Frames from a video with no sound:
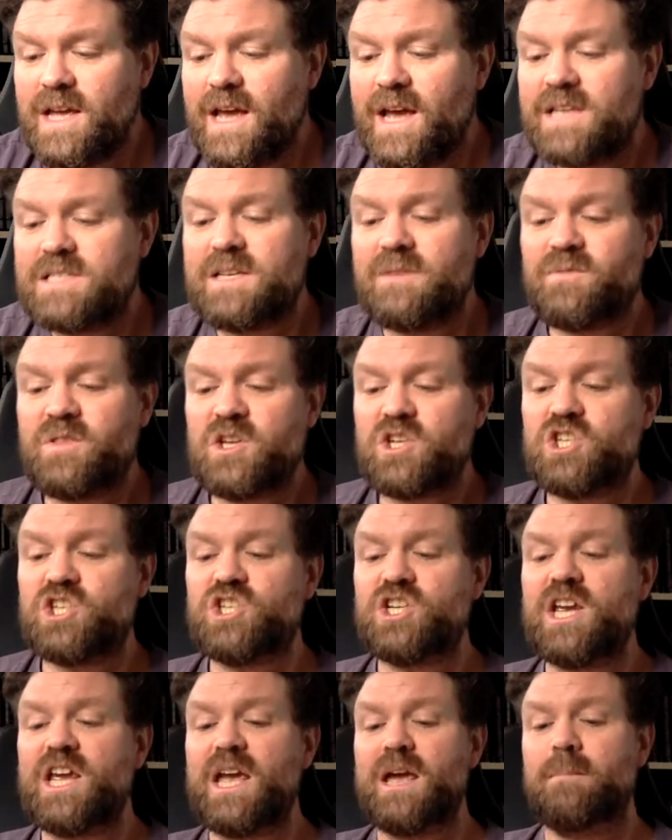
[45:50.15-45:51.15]
as if the
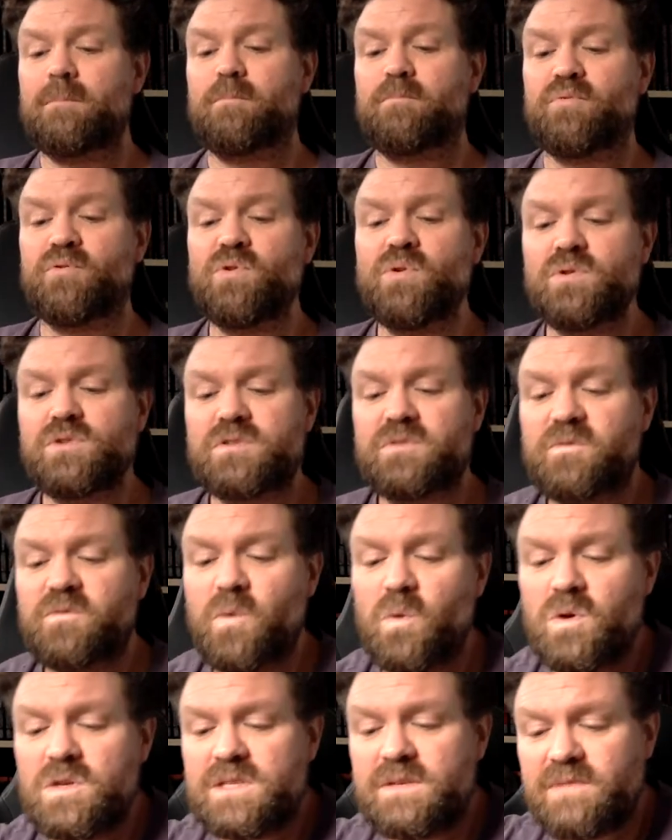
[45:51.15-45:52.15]
sheer brute
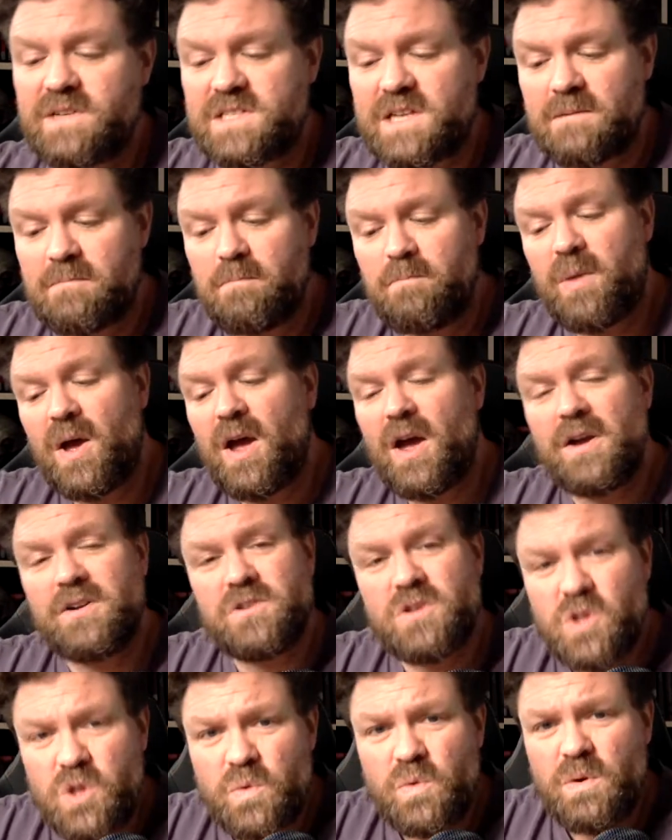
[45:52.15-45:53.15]
force of it had
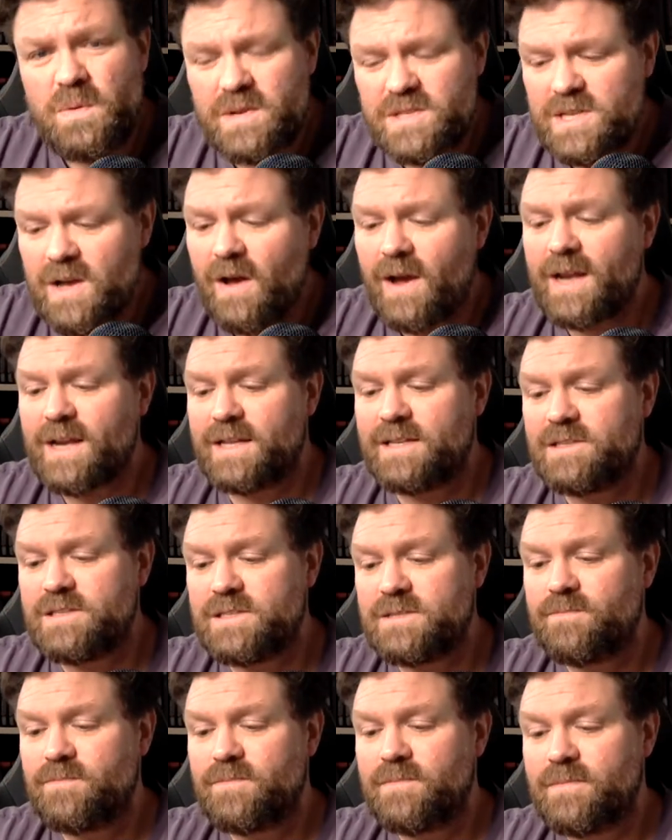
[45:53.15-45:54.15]
burned through his eyelids.